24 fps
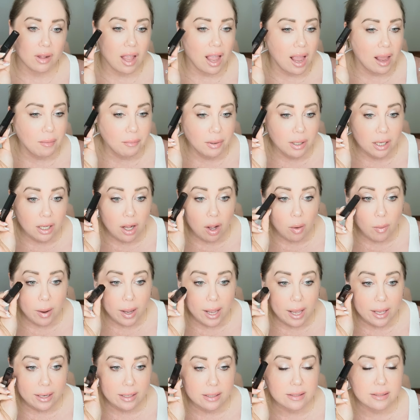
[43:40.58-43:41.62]
I'm gonna go
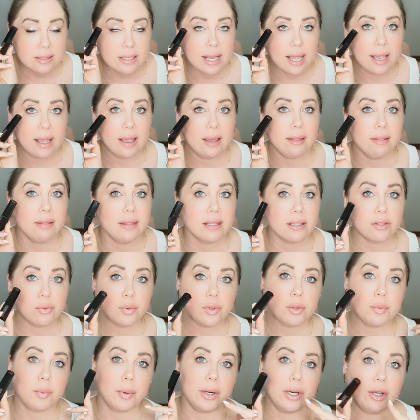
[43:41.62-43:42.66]
ahead and say, this
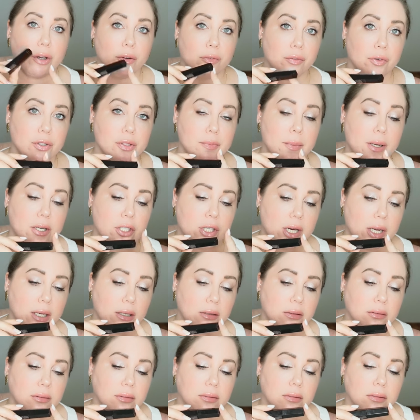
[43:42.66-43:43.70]
was pretty good for
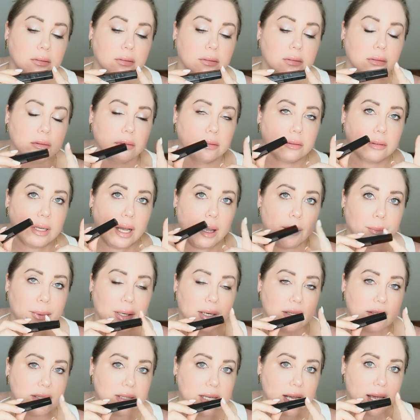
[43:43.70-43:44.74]
smudging. I'm
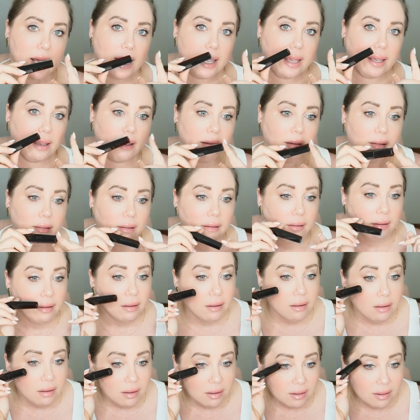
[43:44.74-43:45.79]
gonna say,
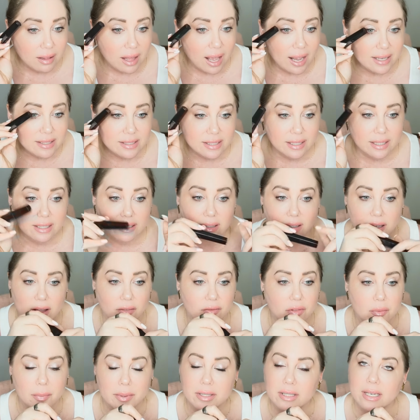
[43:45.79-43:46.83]
I didn't
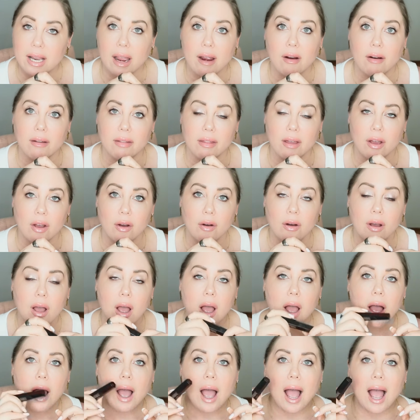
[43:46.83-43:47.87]
love the mascara though.
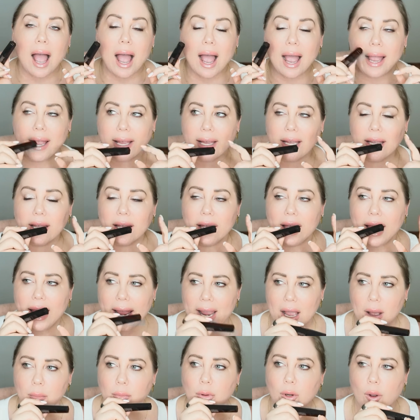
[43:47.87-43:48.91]
I
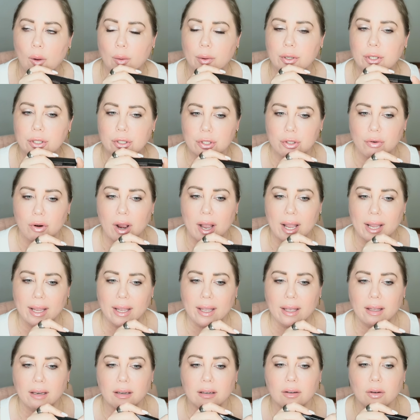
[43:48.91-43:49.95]
am going to try
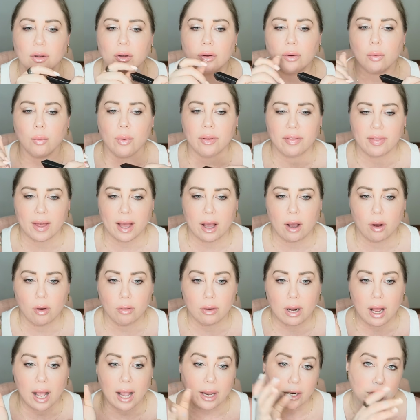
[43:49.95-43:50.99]
it
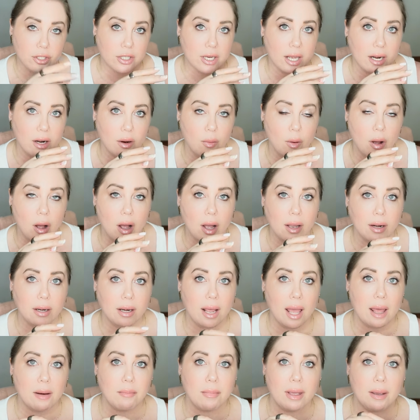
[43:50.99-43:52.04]
without eyeshadow on
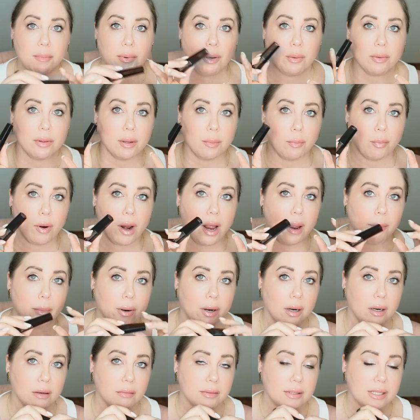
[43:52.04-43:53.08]
and maybe with a
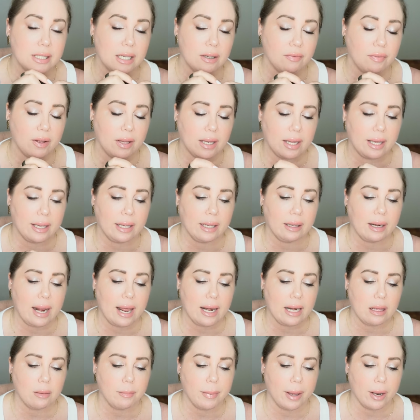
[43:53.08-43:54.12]
primer, see if I like it
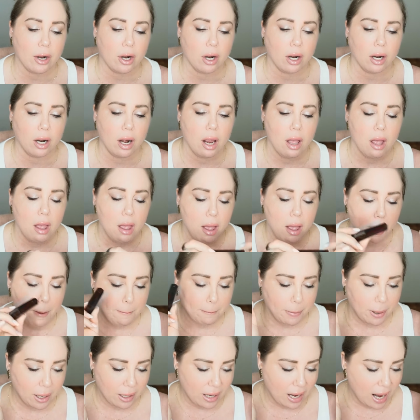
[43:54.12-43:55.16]
any better.
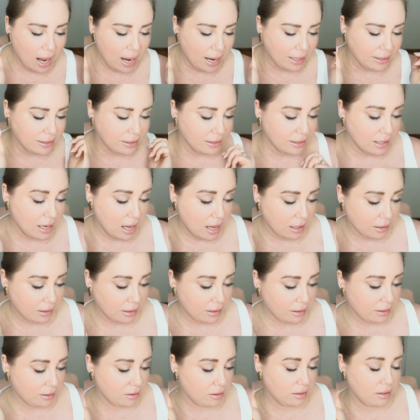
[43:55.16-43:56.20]
But I did not
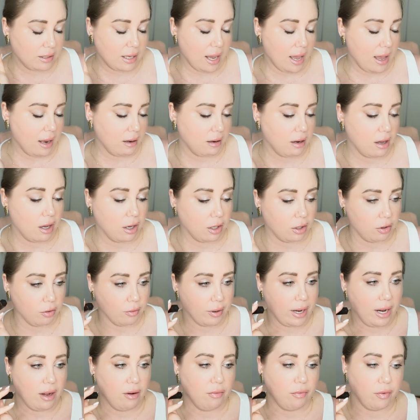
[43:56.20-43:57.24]
get a
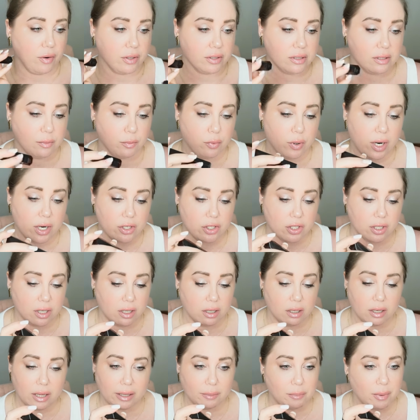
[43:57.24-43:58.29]
great first
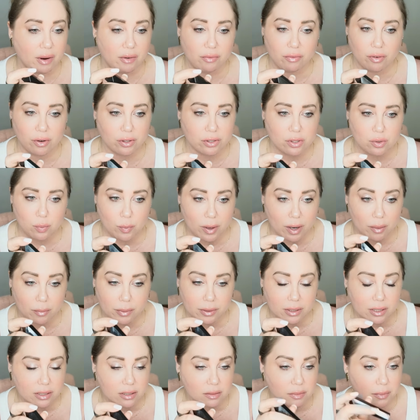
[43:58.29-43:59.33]
impression. Like my first wear
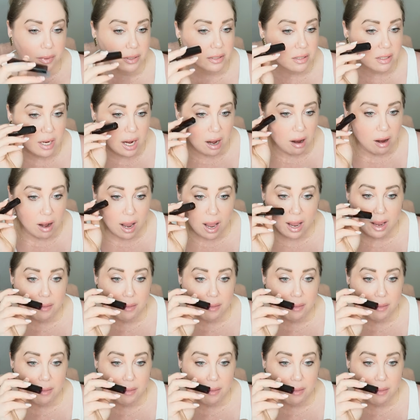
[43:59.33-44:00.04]
with this mascara, I